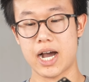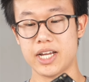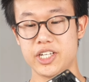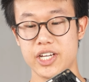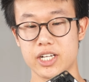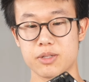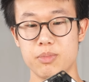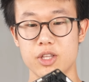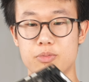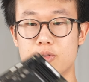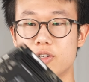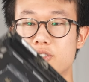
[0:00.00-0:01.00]
ITX
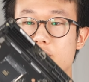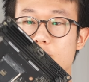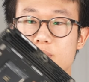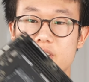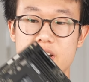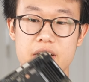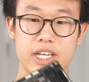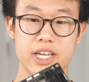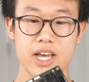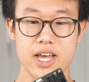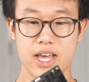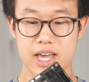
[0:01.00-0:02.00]
motherboard, super tiny.
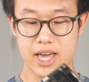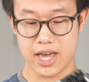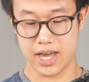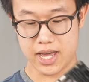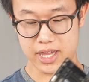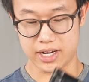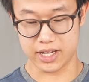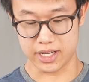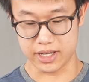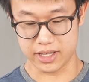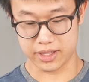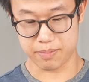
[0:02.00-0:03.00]
And
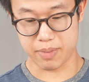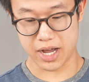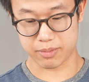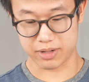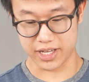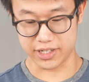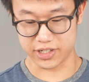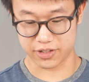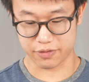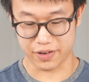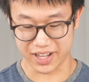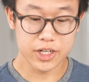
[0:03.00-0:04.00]
the backplate
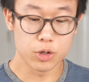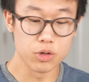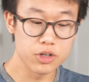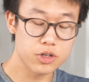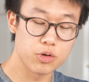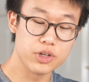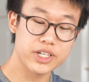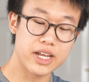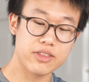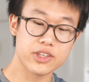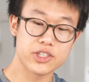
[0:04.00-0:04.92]
just fell off. The cooler cooling down the